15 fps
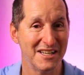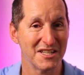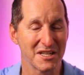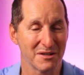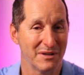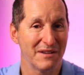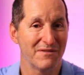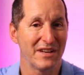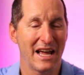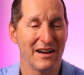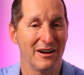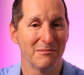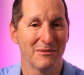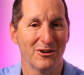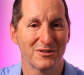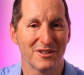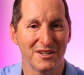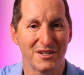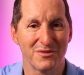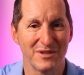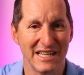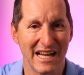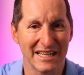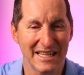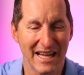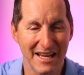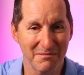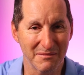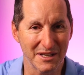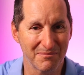So even now I'm logged on as redact
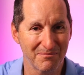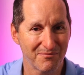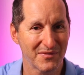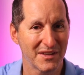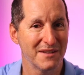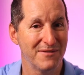admin,